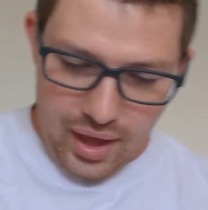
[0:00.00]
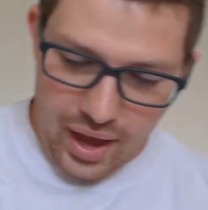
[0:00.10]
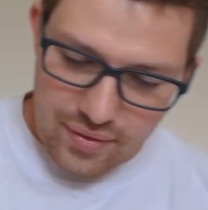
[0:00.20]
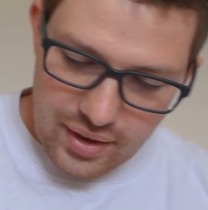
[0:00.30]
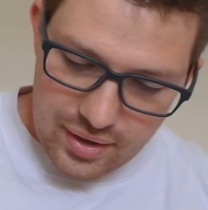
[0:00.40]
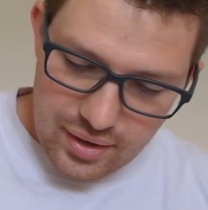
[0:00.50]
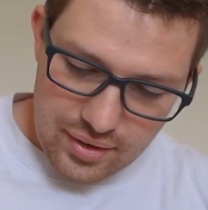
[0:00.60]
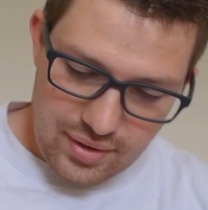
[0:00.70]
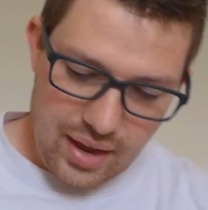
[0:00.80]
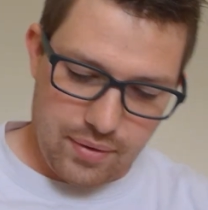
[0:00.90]
And then
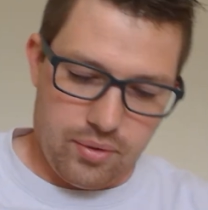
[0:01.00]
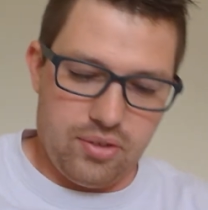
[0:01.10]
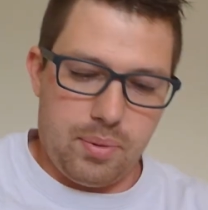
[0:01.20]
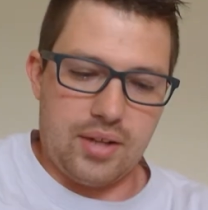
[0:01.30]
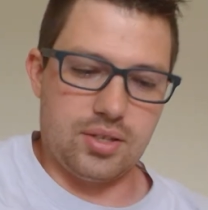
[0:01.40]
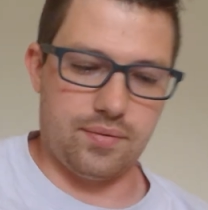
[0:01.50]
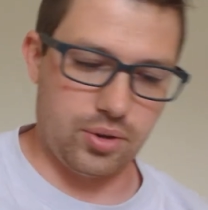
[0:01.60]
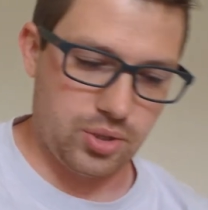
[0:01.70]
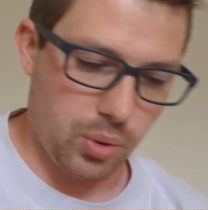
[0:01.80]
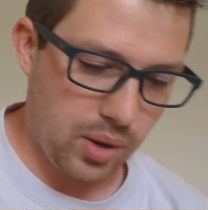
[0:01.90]
David responds in
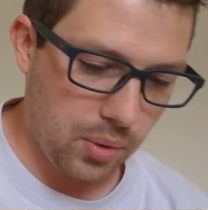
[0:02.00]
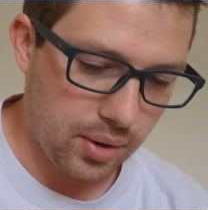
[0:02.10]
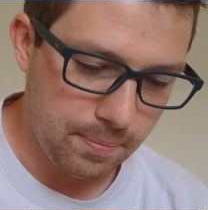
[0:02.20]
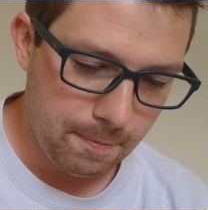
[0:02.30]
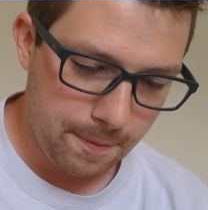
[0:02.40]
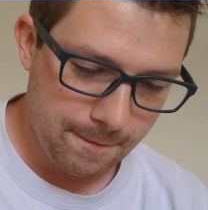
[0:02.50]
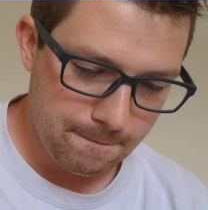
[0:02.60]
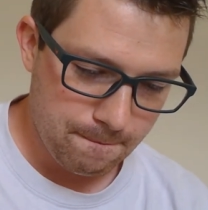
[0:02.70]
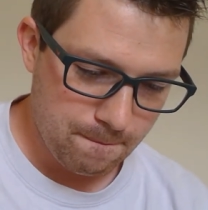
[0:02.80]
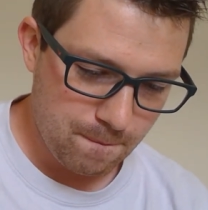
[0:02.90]
verse 21.
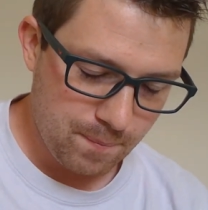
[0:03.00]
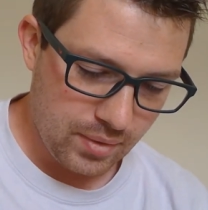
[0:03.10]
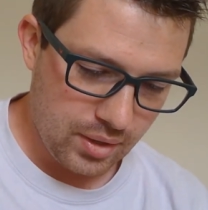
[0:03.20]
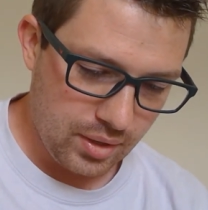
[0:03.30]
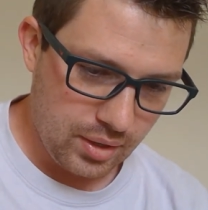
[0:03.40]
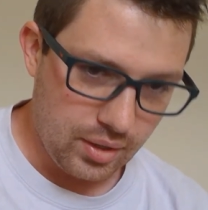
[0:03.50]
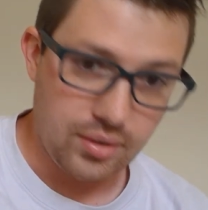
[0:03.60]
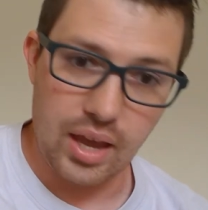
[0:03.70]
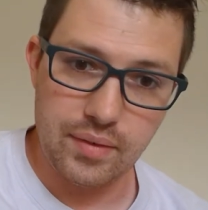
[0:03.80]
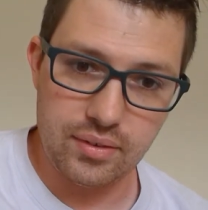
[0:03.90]

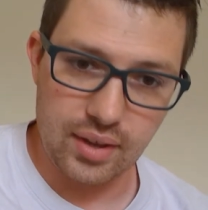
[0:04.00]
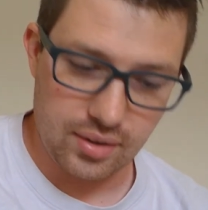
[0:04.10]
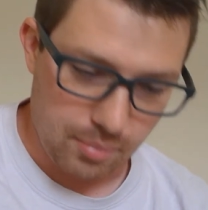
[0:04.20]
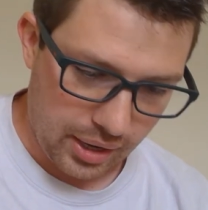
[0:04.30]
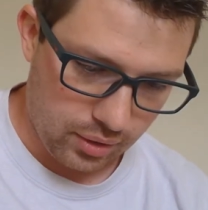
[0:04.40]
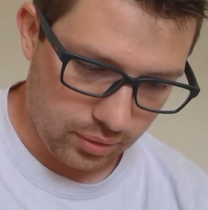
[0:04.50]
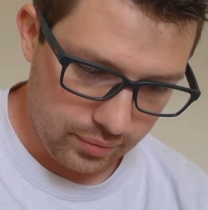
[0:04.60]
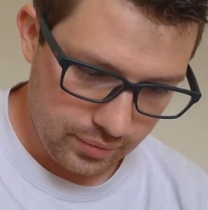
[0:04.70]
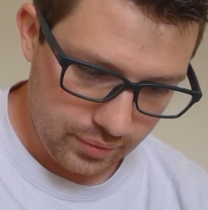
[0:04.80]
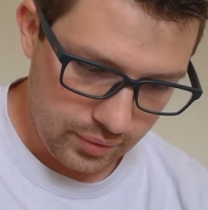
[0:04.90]
David said to Michal,
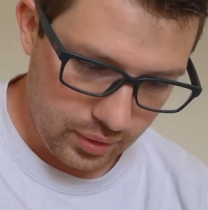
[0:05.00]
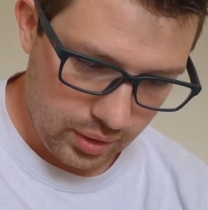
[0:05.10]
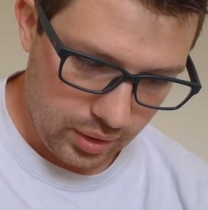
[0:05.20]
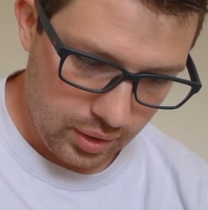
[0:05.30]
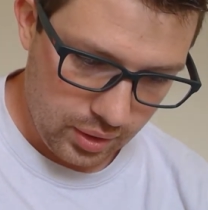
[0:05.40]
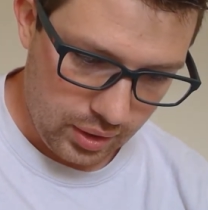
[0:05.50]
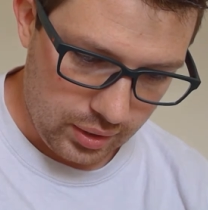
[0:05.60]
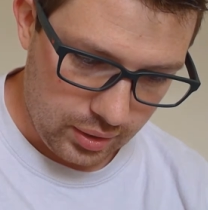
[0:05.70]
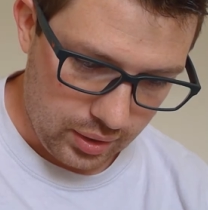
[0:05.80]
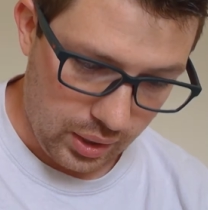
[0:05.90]

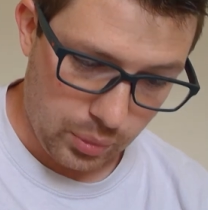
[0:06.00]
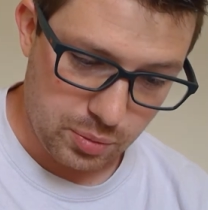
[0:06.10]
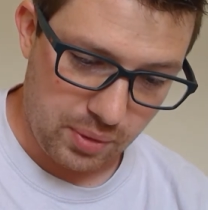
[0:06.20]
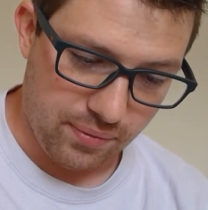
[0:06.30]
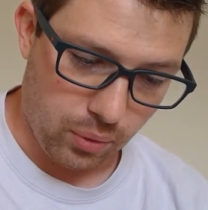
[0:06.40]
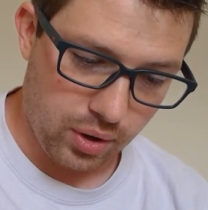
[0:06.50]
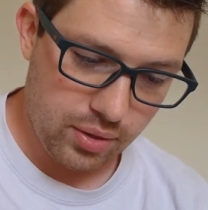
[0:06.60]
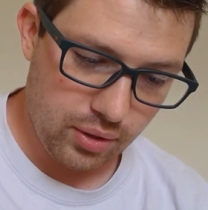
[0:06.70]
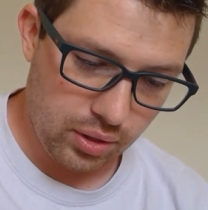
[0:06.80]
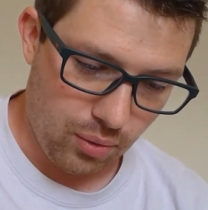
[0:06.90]
"It was before
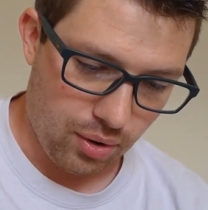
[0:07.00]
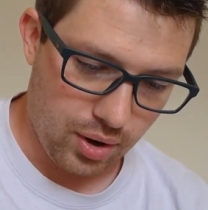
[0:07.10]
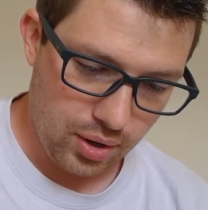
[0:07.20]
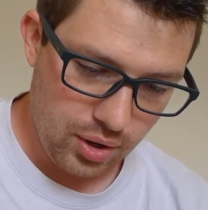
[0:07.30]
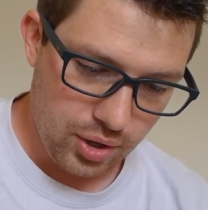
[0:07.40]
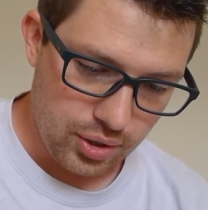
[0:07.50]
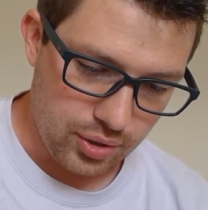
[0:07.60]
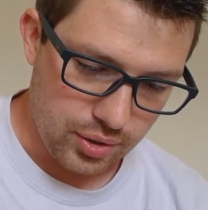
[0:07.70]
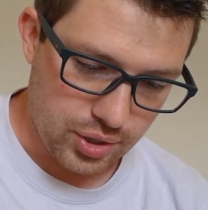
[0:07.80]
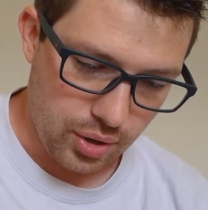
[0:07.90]
the Lord
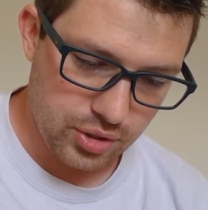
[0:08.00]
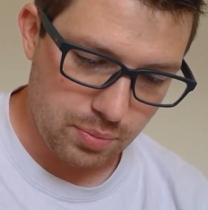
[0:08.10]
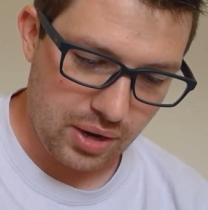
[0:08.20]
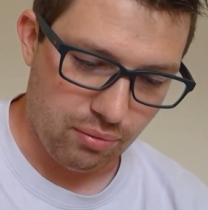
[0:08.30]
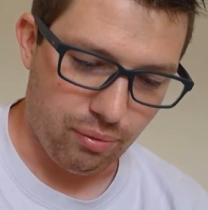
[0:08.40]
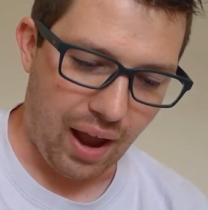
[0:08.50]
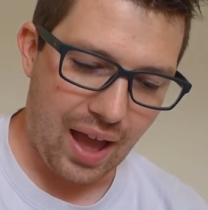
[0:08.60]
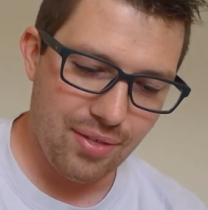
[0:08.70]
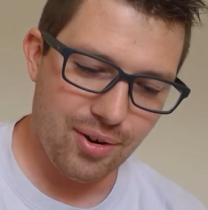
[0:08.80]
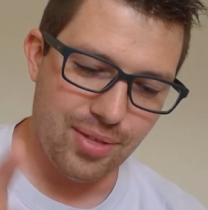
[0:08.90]
who chose me
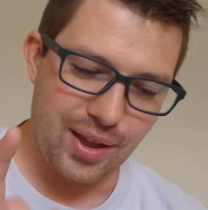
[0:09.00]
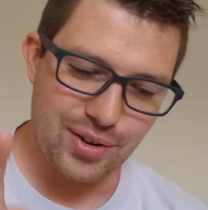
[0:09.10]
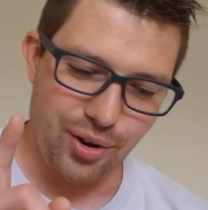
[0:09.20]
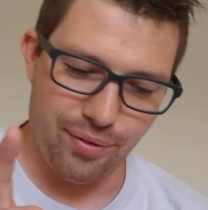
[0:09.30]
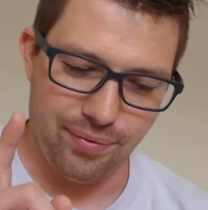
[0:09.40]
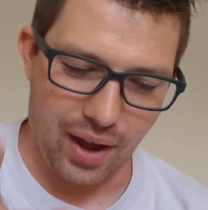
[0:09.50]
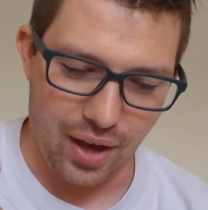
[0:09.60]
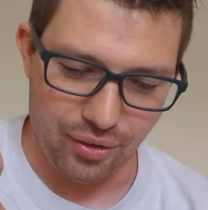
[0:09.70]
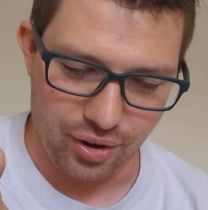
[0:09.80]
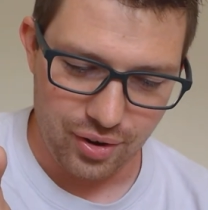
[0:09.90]
rather than your
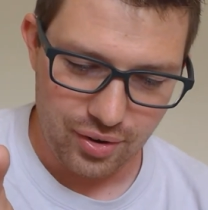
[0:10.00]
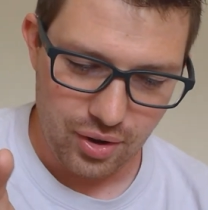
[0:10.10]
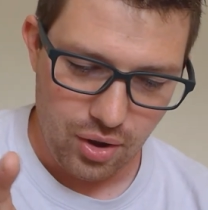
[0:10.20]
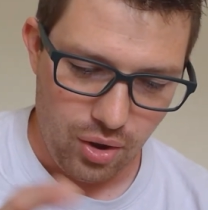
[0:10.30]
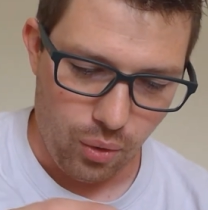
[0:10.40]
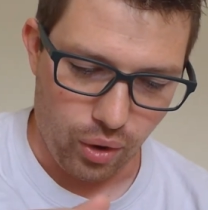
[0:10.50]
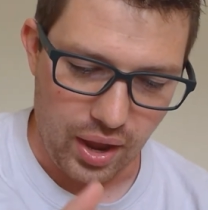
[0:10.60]
father or